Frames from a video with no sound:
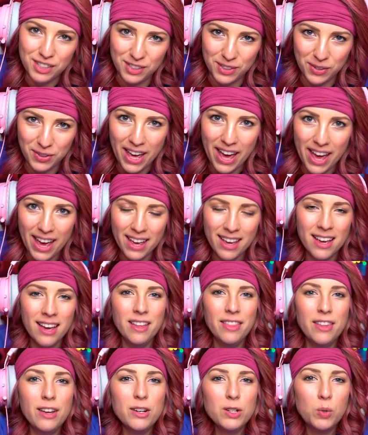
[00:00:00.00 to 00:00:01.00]
okay?
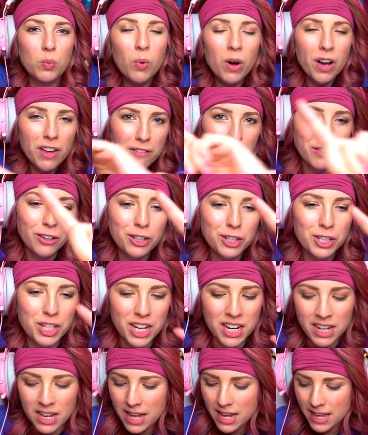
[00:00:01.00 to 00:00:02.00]
There's one
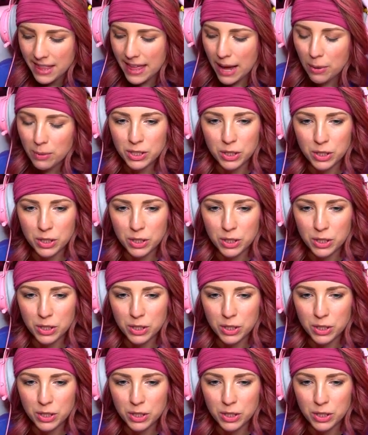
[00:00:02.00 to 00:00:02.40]
version that was